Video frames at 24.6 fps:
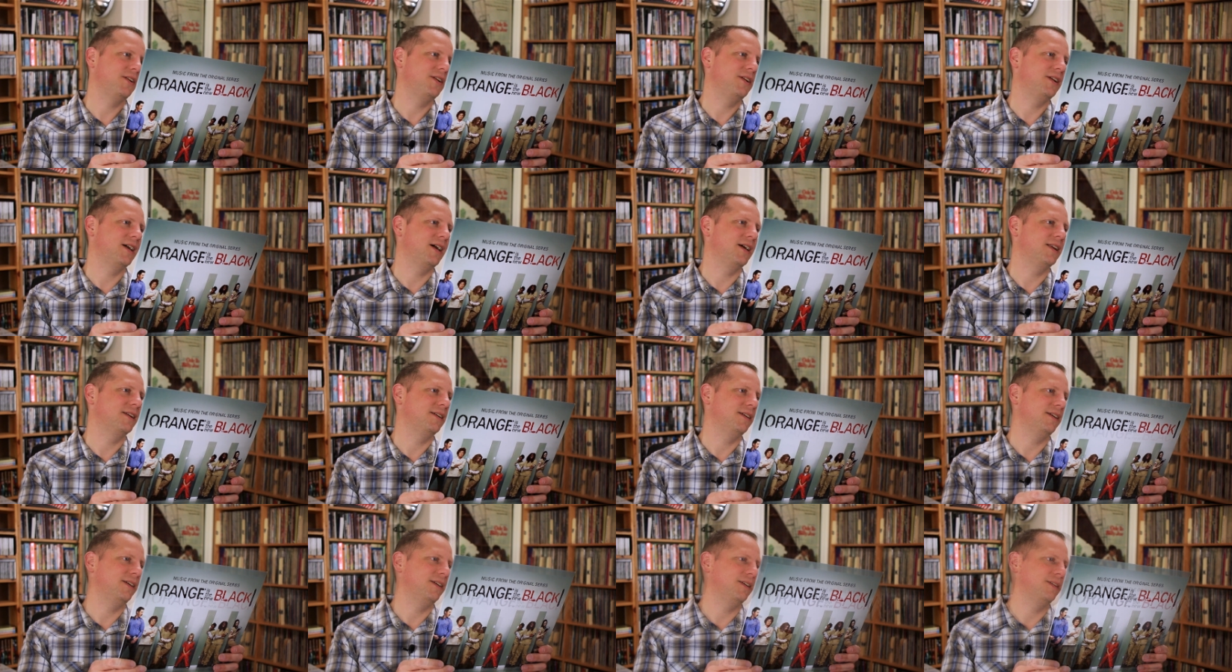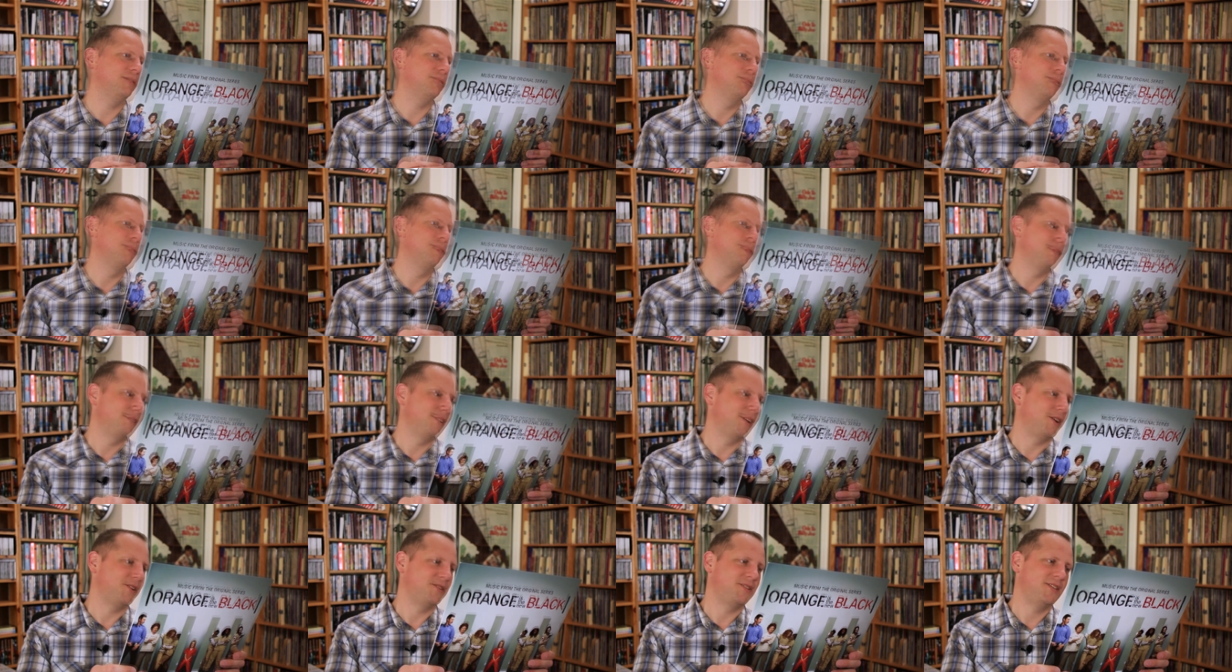You got uh,
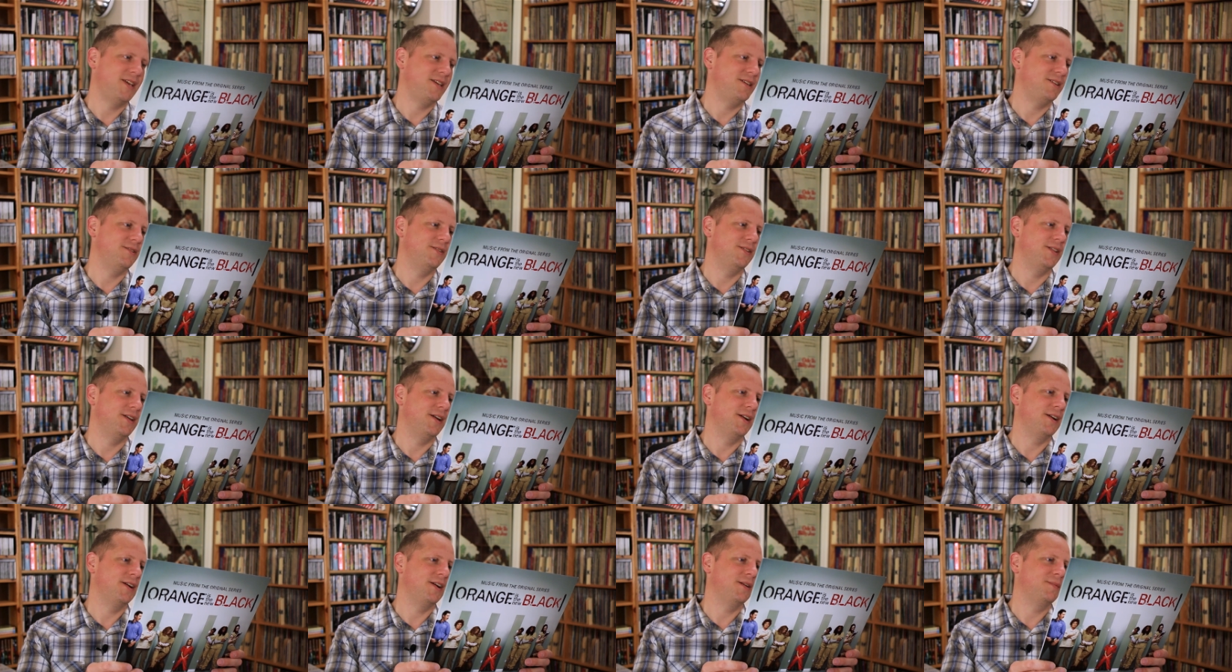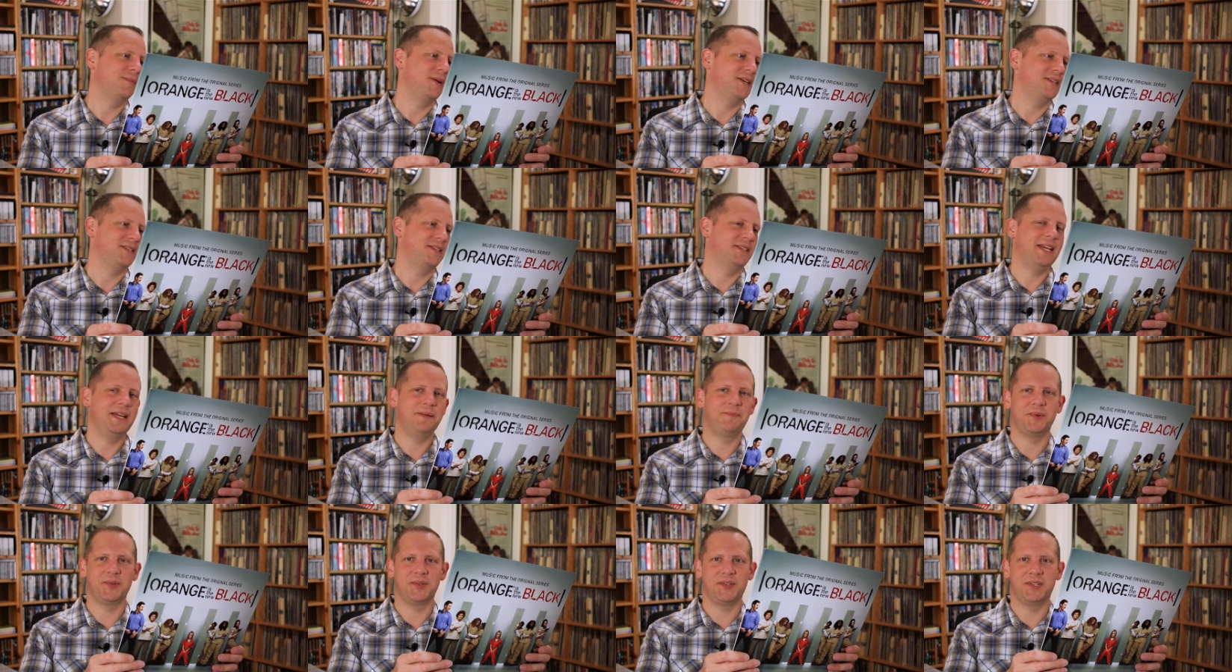I'll Take You There by
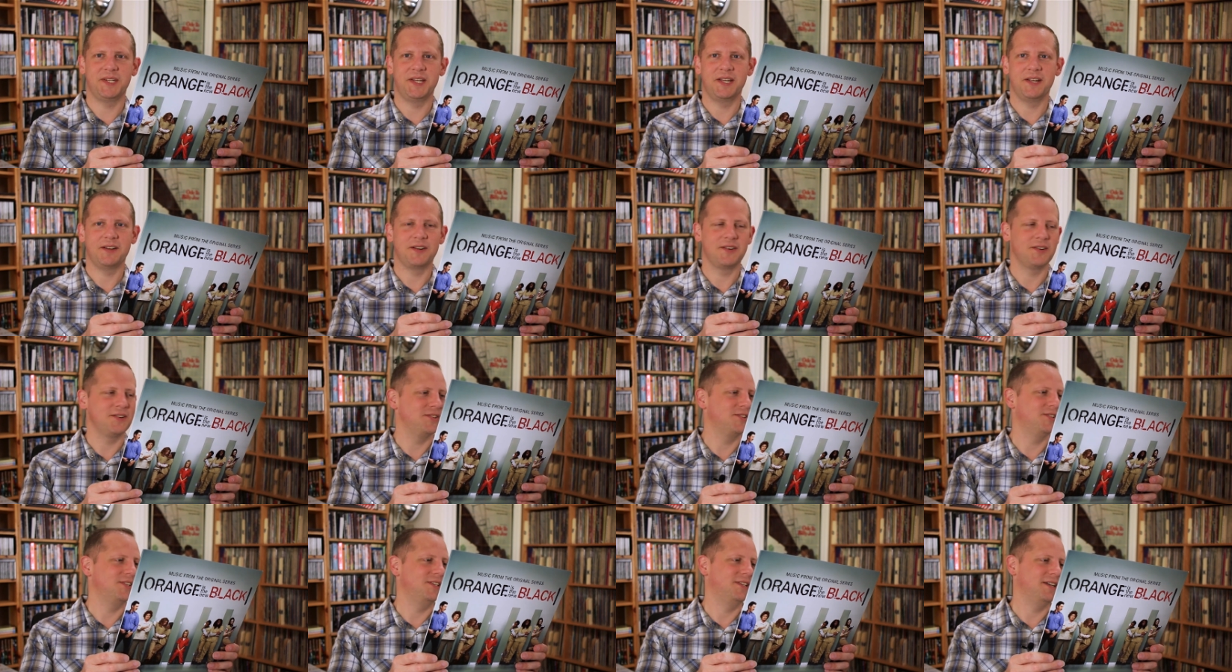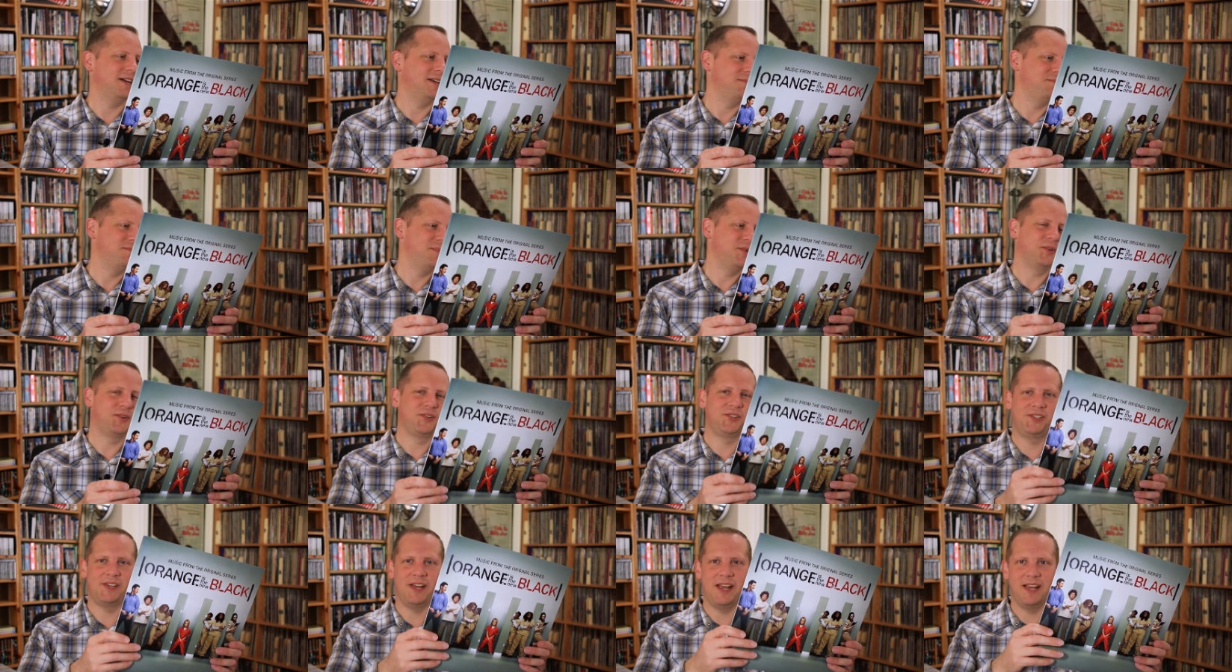Staple Singers. You got
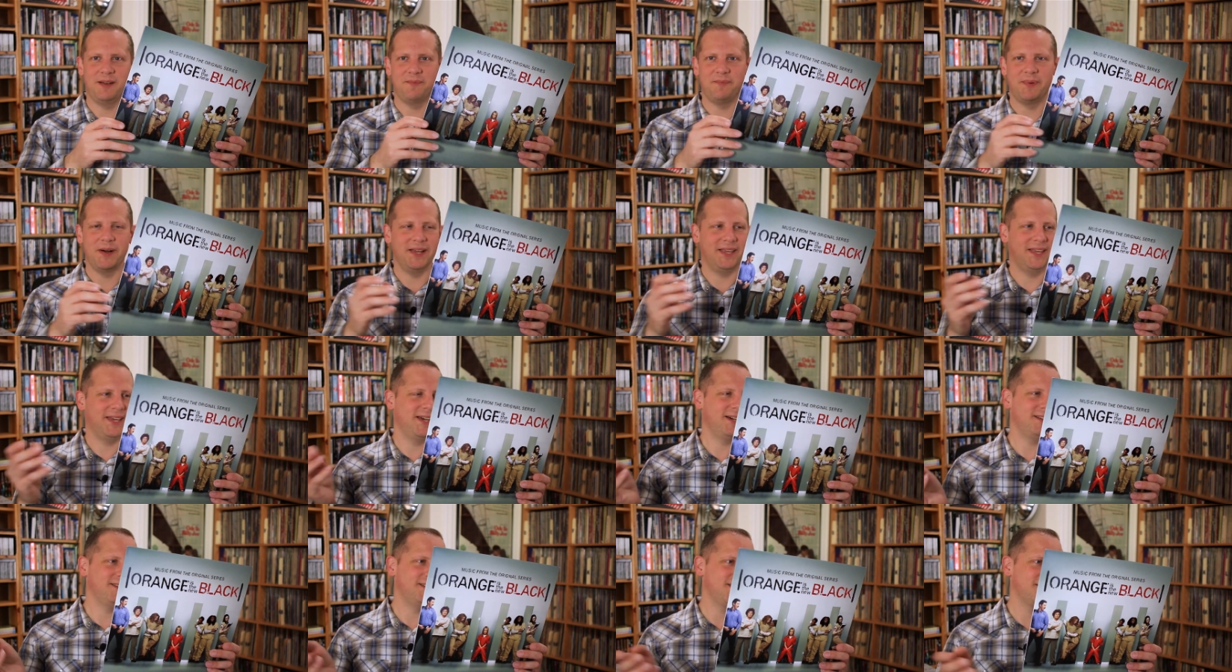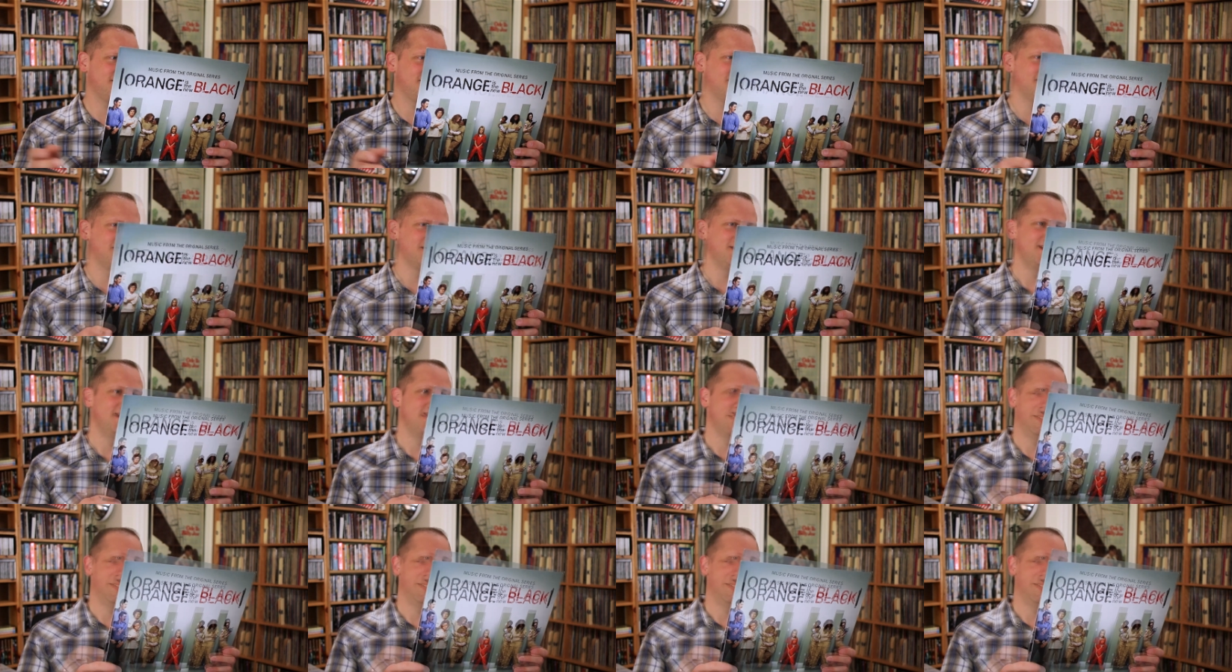Milkshake by Kelis.